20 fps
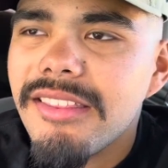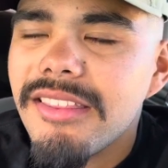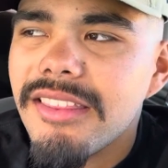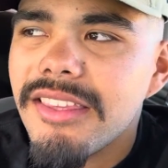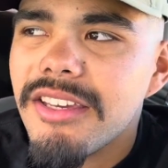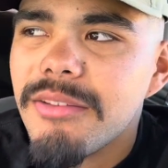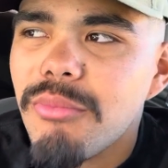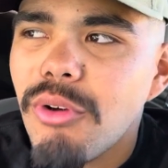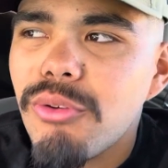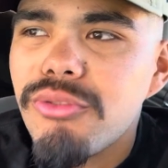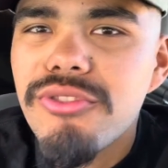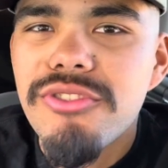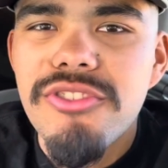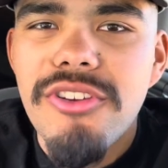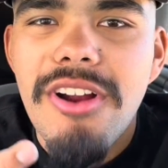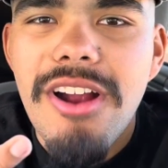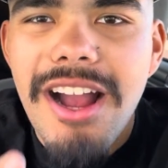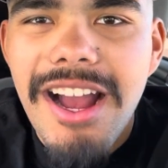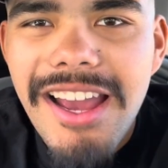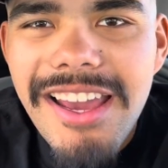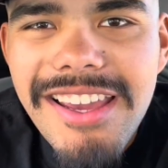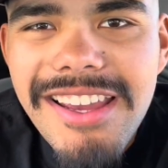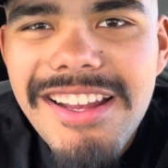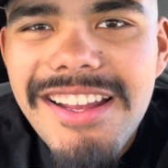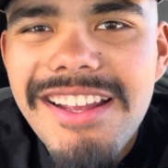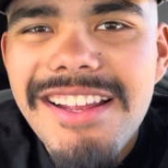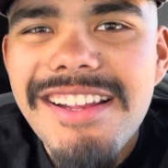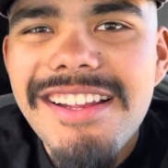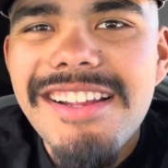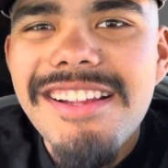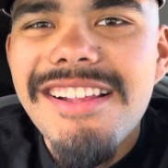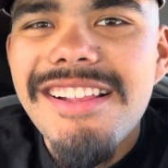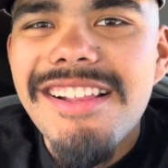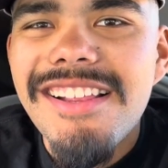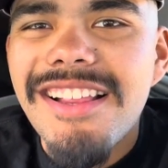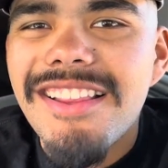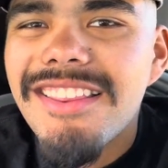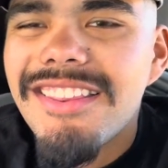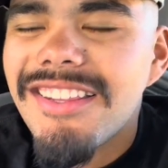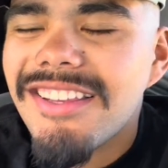The emotions are high,
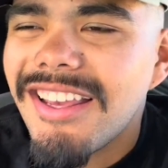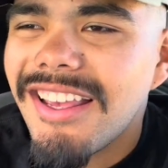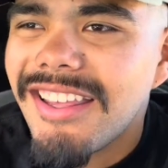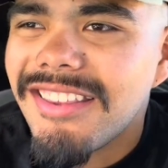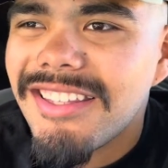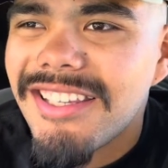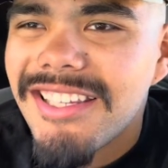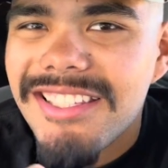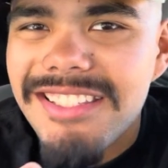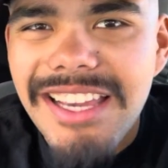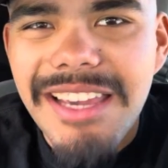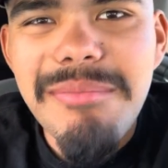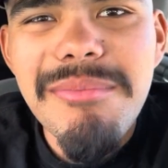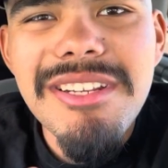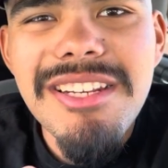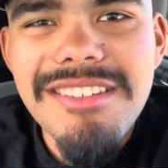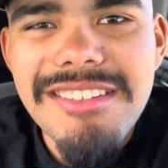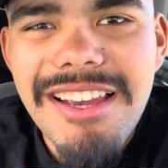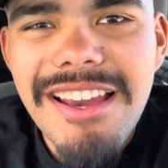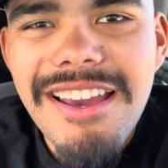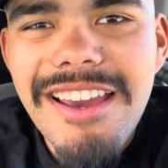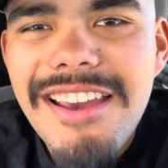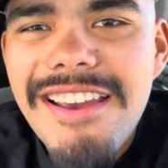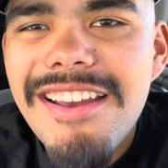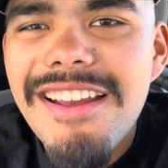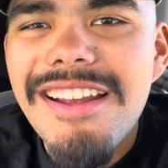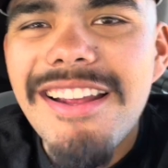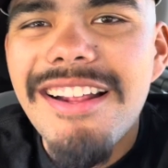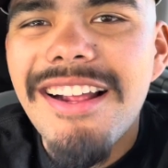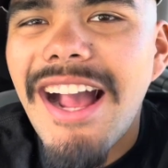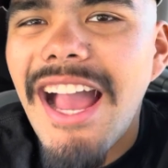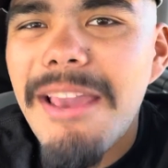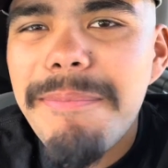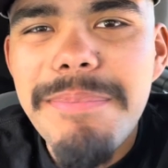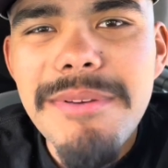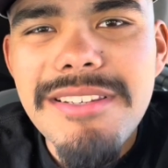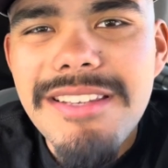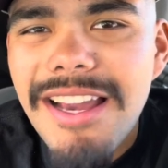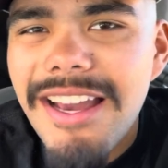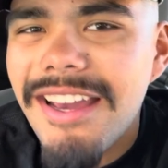the excitement is high,
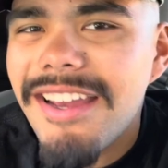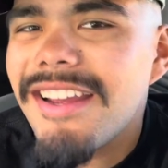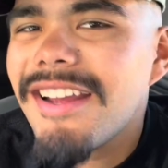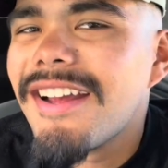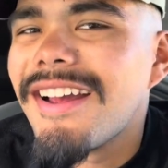hype is high,